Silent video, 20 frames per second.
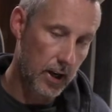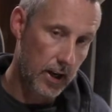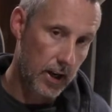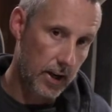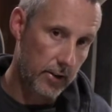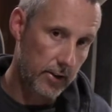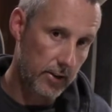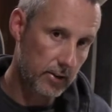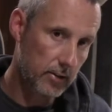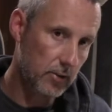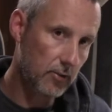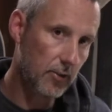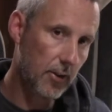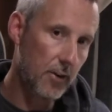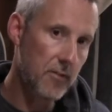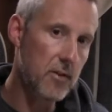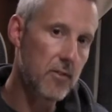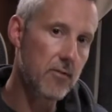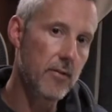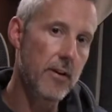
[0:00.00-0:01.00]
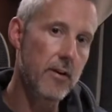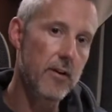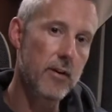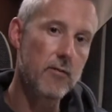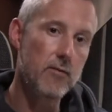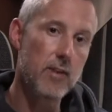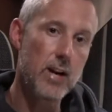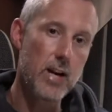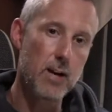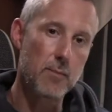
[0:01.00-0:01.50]
And this is very, very
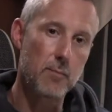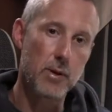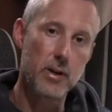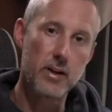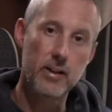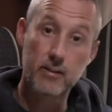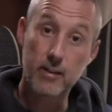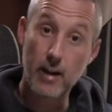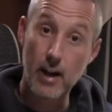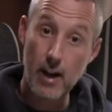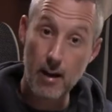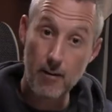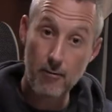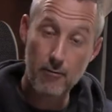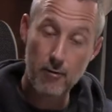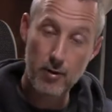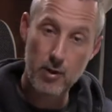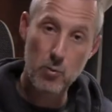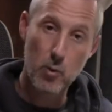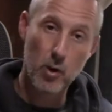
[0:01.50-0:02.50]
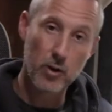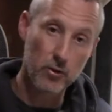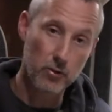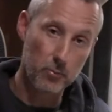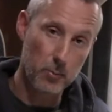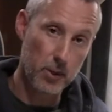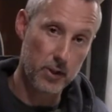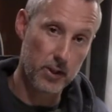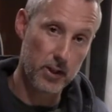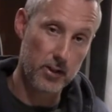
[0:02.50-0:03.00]
rare, but it's everyone's
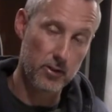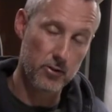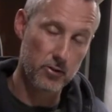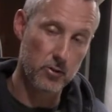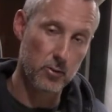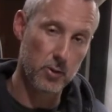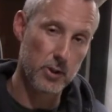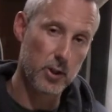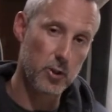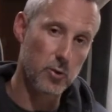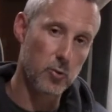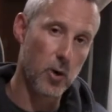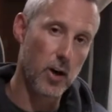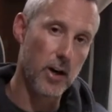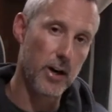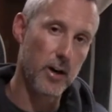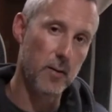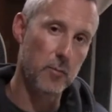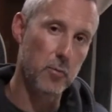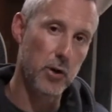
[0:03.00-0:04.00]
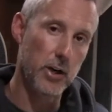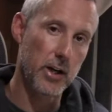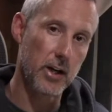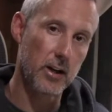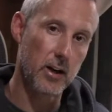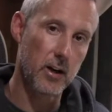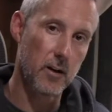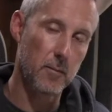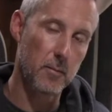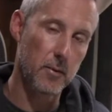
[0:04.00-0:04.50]
potential, which is why I bring
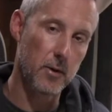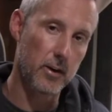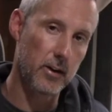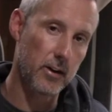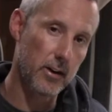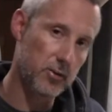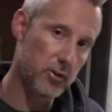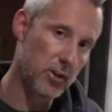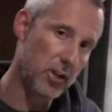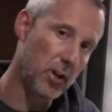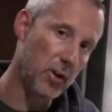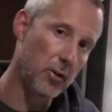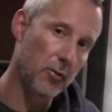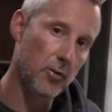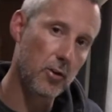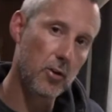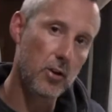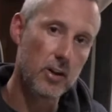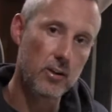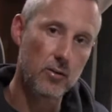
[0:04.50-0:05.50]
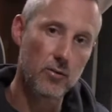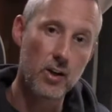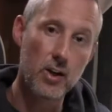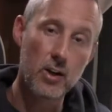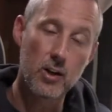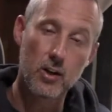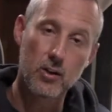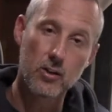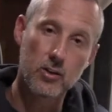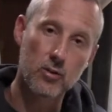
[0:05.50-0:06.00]
it up. And as you go through these
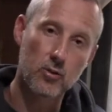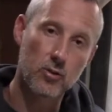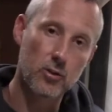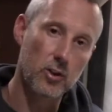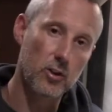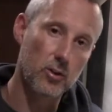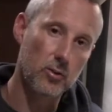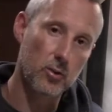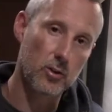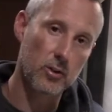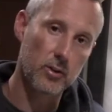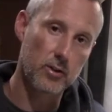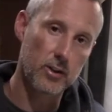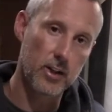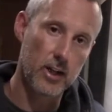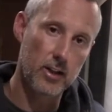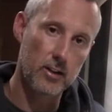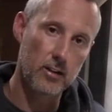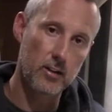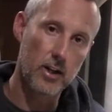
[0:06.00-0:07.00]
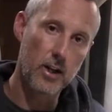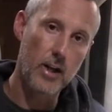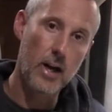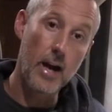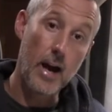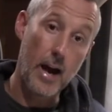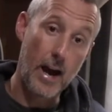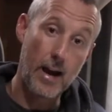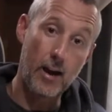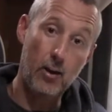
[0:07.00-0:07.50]
videos, you'll start to understand
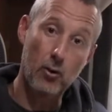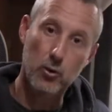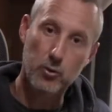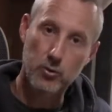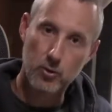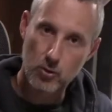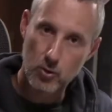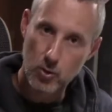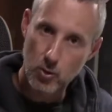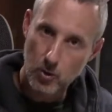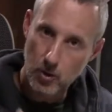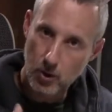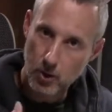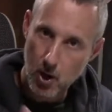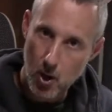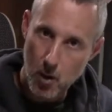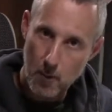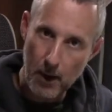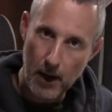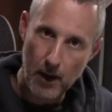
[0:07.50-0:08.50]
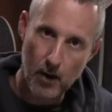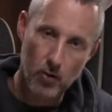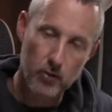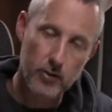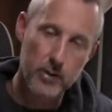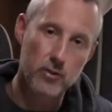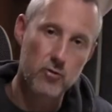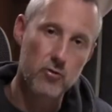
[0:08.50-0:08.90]
how to go about this